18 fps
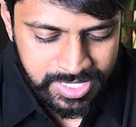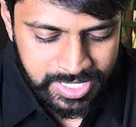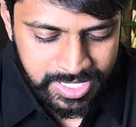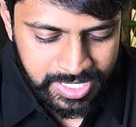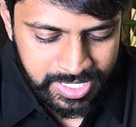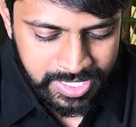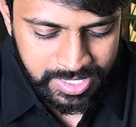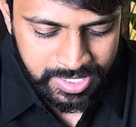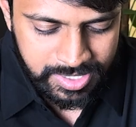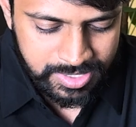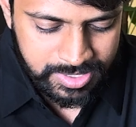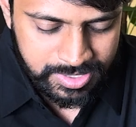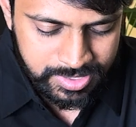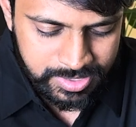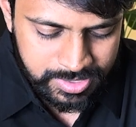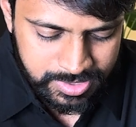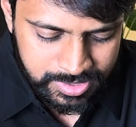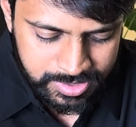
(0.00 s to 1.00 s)

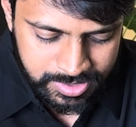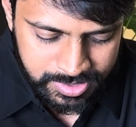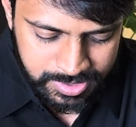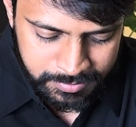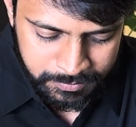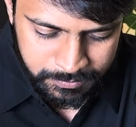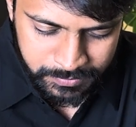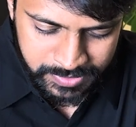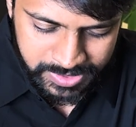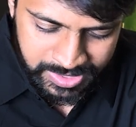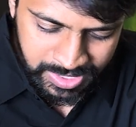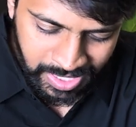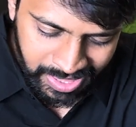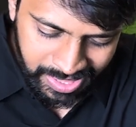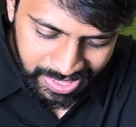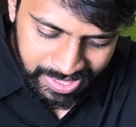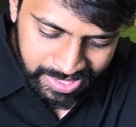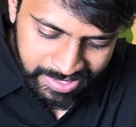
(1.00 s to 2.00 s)
and
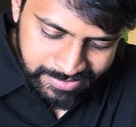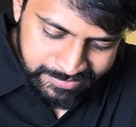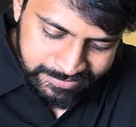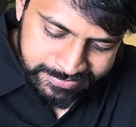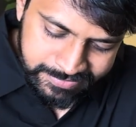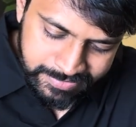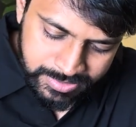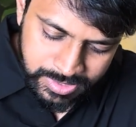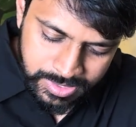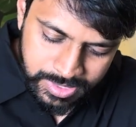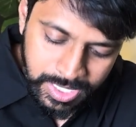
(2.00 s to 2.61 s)
we have.